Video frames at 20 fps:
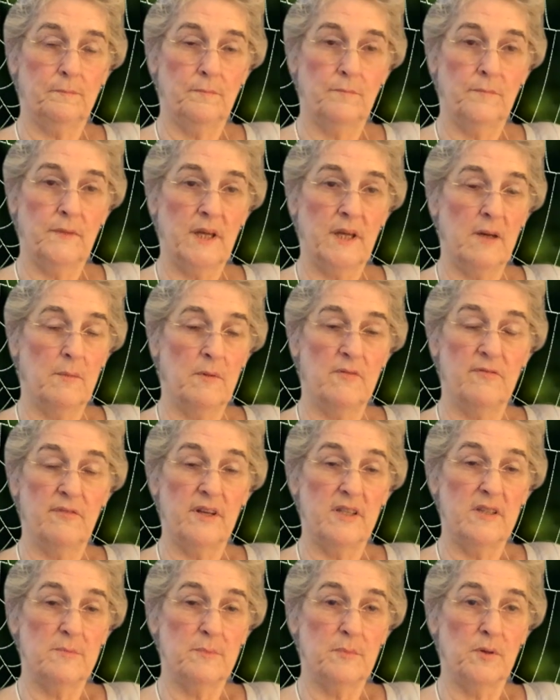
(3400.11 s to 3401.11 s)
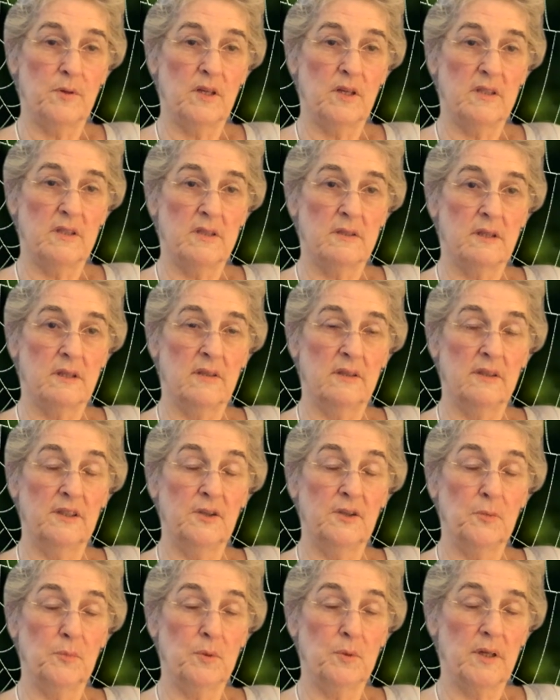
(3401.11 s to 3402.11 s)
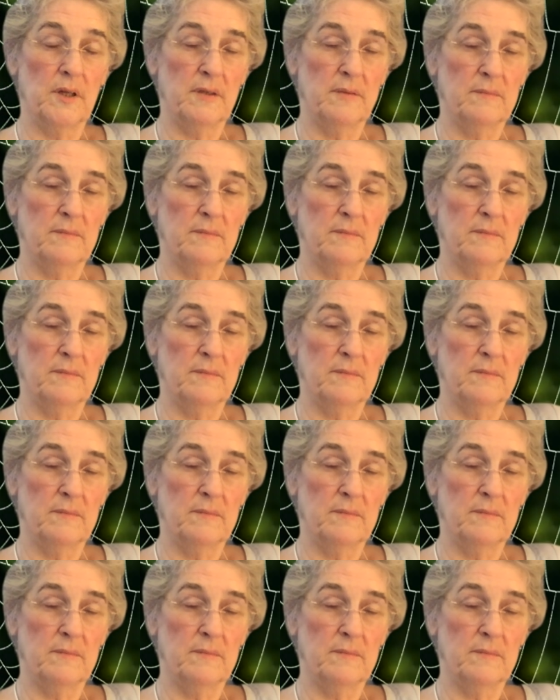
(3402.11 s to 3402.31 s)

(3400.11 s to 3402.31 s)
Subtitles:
And I'm on Facebook as Aline O'Brien.